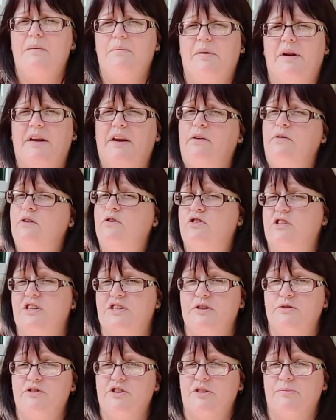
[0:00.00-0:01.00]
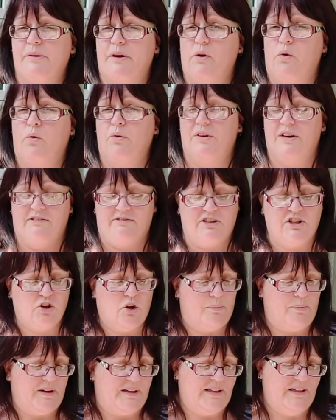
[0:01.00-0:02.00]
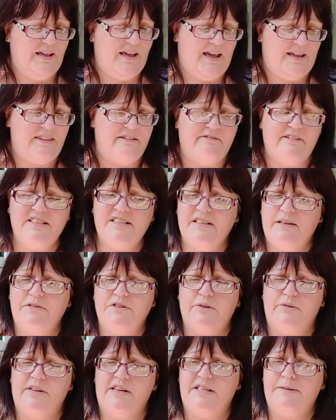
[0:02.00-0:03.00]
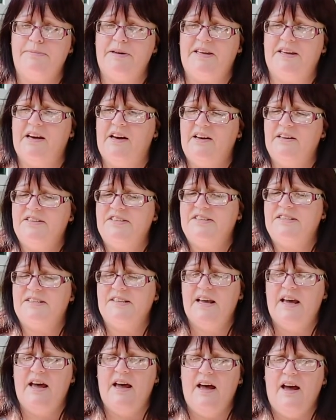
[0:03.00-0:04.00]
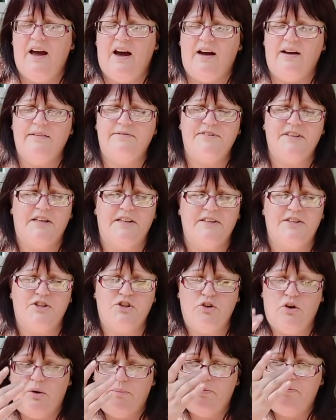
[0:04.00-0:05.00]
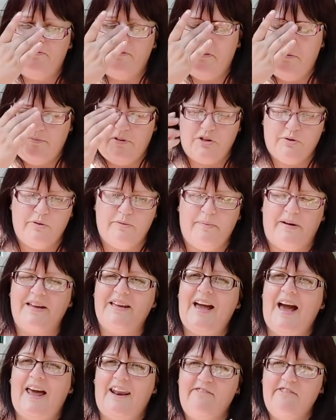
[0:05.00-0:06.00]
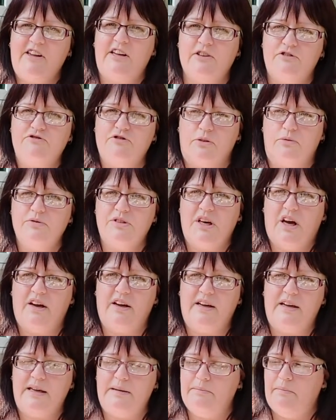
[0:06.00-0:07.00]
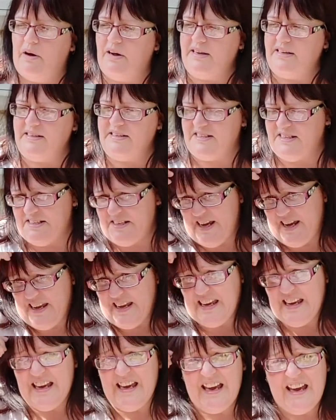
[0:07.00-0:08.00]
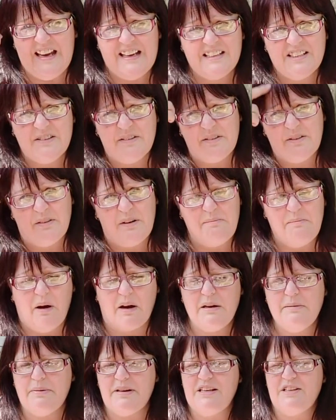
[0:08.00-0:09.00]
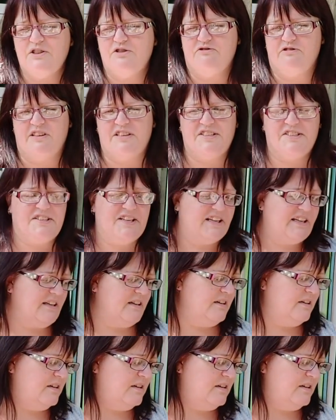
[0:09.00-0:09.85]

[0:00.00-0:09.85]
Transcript: but I don't usually do just my ordinary shopping. And the reason I'm doing it is because I have done a shop very much with my calorie controlled diet in mind today. And so I thought it might be interesting